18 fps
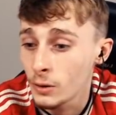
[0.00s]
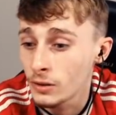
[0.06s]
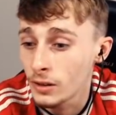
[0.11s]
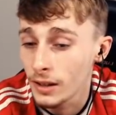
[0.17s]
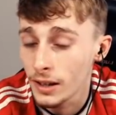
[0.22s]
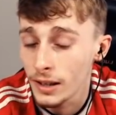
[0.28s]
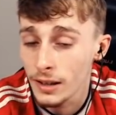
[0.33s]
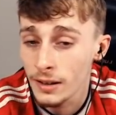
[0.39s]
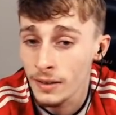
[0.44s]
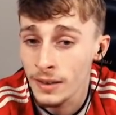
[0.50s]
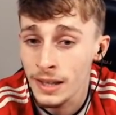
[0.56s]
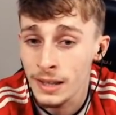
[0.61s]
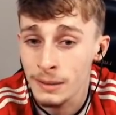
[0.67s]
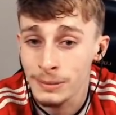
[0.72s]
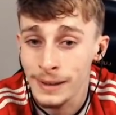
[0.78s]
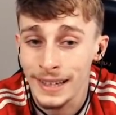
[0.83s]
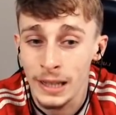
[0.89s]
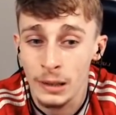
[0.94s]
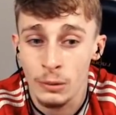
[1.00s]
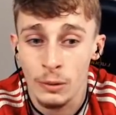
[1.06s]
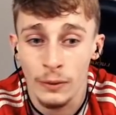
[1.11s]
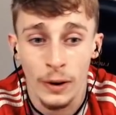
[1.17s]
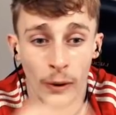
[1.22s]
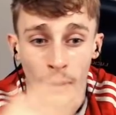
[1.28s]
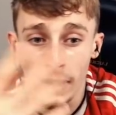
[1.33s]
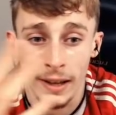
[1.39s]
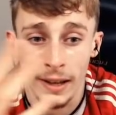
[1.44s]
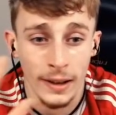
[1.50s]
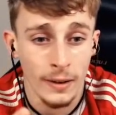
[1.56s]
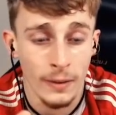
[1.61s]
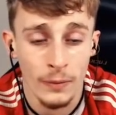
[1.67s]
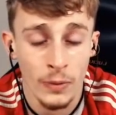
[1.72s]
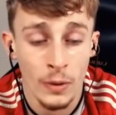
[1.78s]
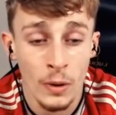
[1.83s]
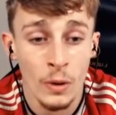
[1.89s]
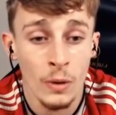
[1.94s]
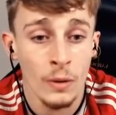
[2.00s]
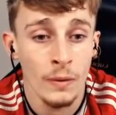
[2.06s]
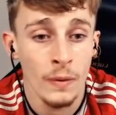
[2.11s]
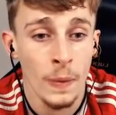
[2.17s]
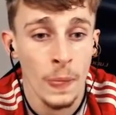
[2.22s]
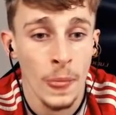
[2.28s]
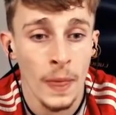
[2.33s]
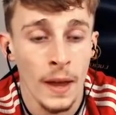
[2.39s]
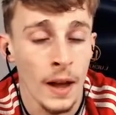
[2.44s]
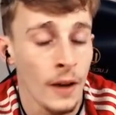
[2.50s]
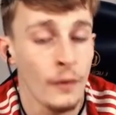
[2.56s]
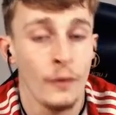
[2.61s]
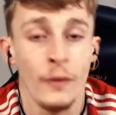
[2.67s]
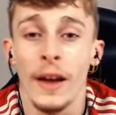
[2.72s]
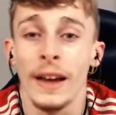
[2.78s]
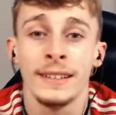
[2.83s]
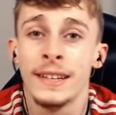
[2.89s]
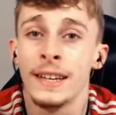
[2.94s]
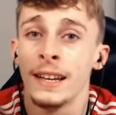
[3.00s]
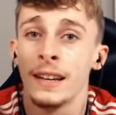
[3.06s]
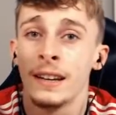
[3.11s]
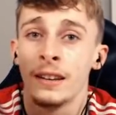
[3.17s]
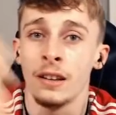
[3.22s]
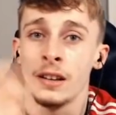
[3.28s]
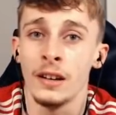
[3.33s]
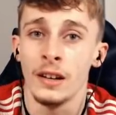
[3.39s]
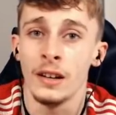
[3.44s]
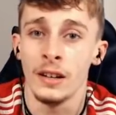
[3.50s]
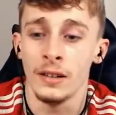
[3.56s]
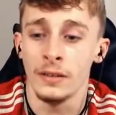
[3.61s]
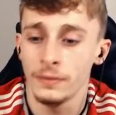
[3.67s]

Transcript: to like these planets without like affecting the